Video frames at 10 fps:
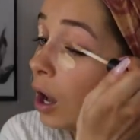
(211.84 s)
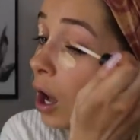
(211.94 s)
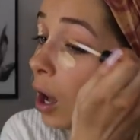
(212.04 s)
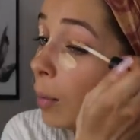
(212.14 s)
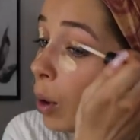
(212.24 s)

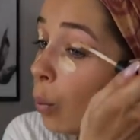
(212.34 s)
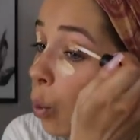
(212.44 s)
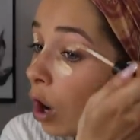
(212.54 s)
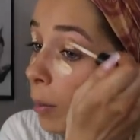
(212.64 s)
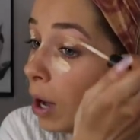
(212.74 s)
a
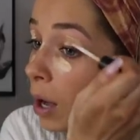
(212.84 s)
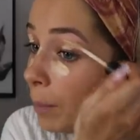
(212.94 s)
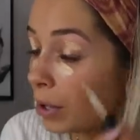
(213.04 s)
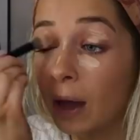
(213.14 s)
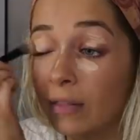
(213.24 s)

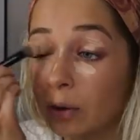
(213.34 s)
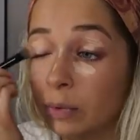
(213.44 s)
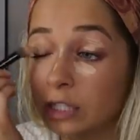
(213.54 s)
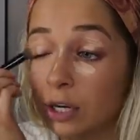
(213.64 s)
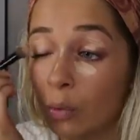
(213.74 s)
warm-up, and then
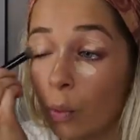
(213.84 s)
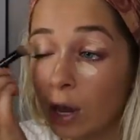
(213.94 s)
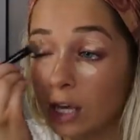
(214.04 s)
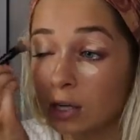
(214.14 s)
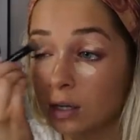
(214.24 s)
we did a
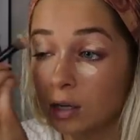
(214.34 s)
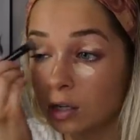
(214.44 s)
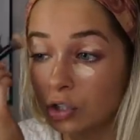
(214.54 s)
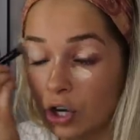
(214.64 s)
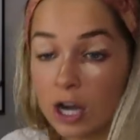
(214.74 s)
weight
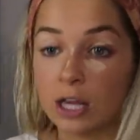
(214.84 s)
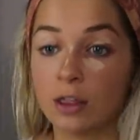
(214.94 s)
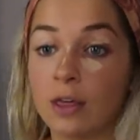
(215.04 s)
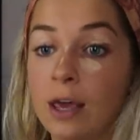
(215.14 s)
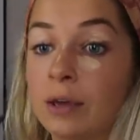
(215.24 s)
training
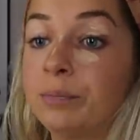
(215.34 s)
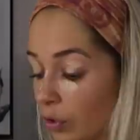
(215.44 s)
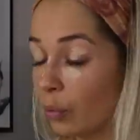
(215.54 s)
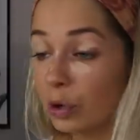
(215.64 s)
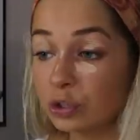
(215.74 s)
thing,
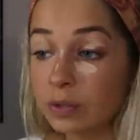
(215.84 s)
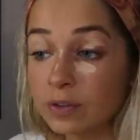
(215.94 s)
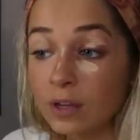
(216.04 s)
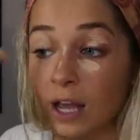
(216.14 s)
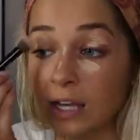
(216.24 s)
which
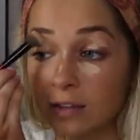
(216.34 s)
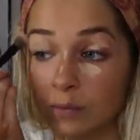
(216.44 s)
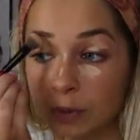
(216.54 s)
was nice.